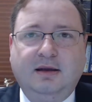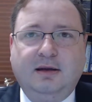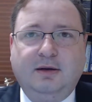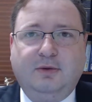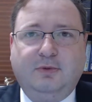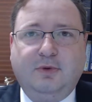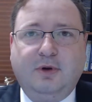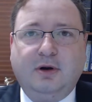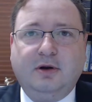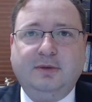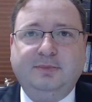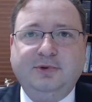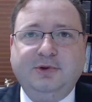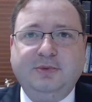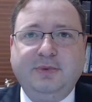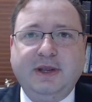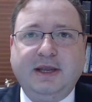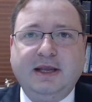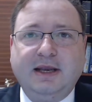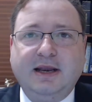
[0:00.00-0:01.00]
Welcome to
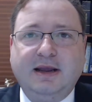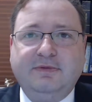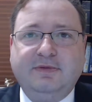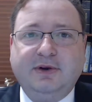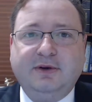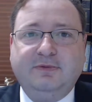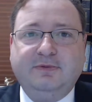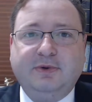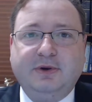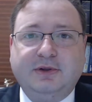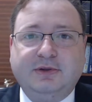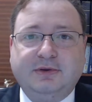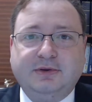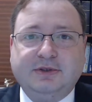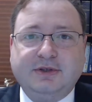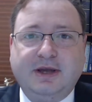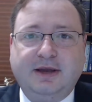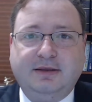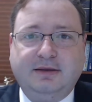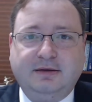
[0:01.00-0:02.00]
week 11 of
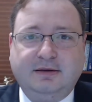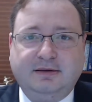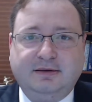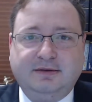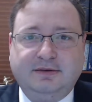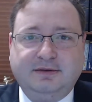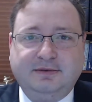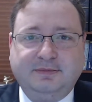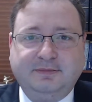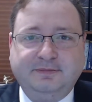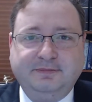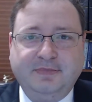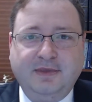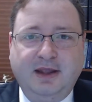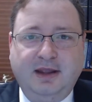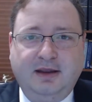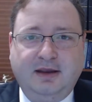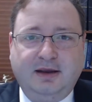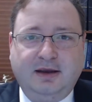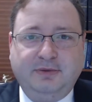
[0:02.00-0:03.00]
Research Ethics.
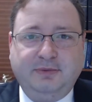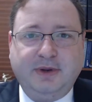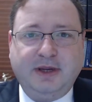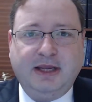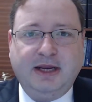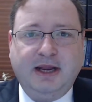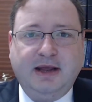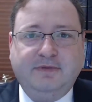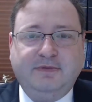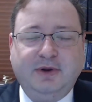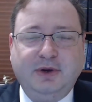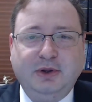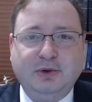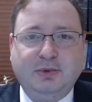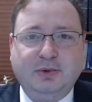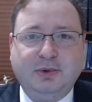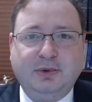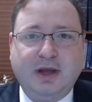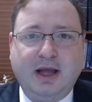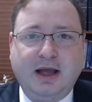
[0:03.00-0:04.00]
In week 11, you
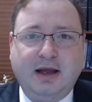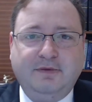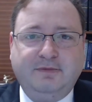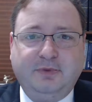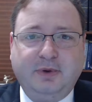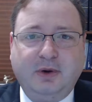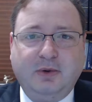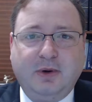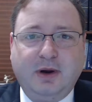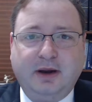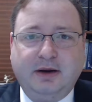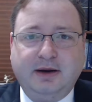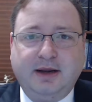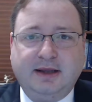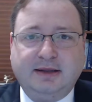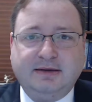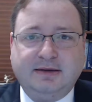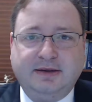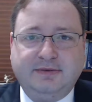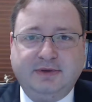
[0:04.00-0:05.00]
will have required
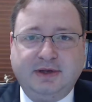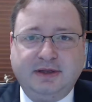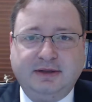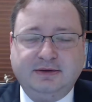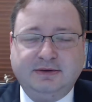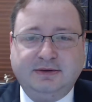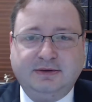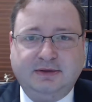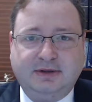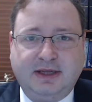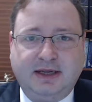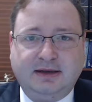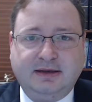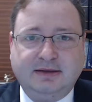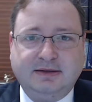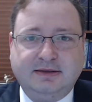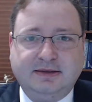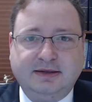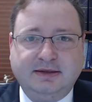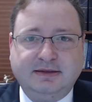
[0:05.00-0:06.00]
activities that
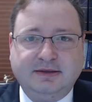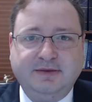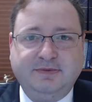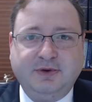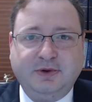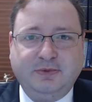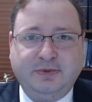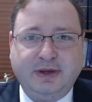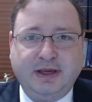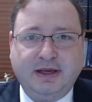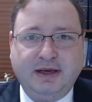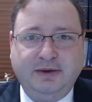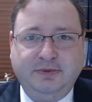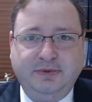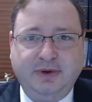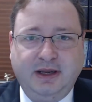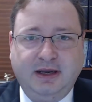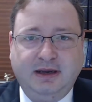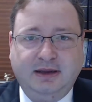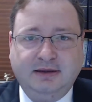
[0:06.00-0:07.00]
consist of your weekly
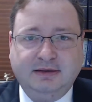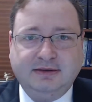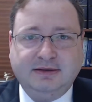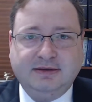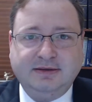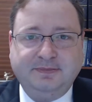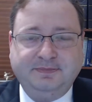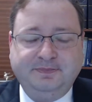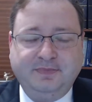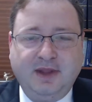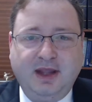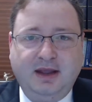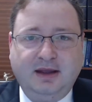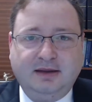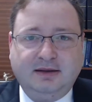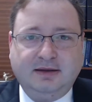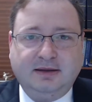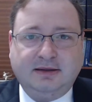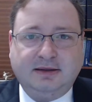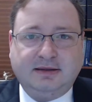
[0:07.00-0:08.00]
readings,
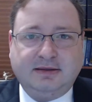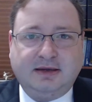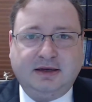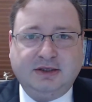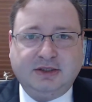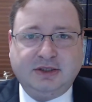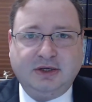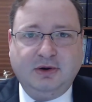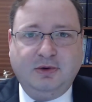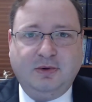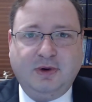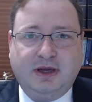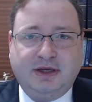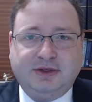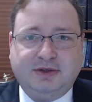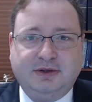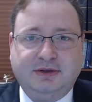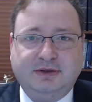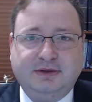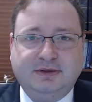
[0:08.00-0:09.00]
the discussion
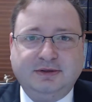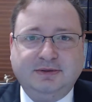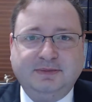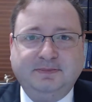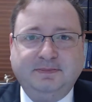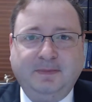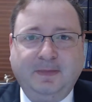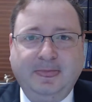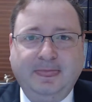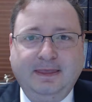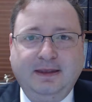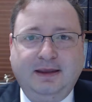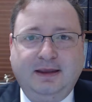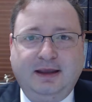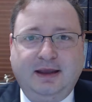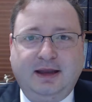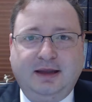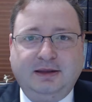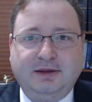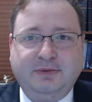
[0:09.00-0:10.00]
questions,
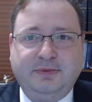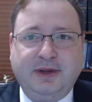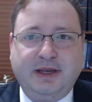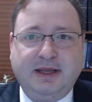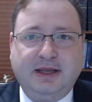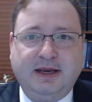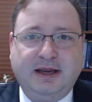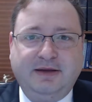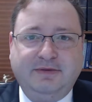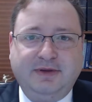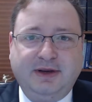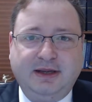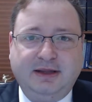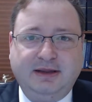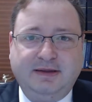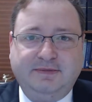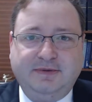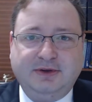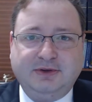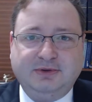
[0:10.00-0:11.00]
and the week 11
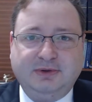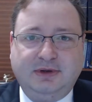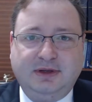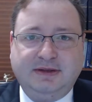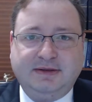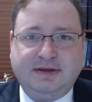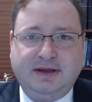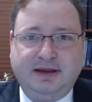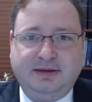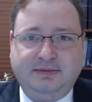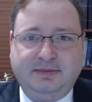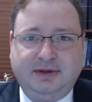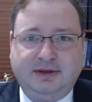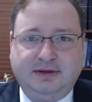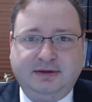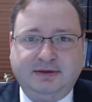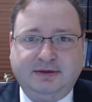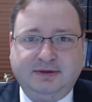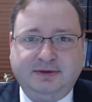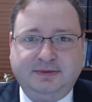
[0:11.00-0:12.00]
individual
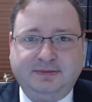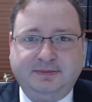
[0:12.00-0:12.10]
assignments.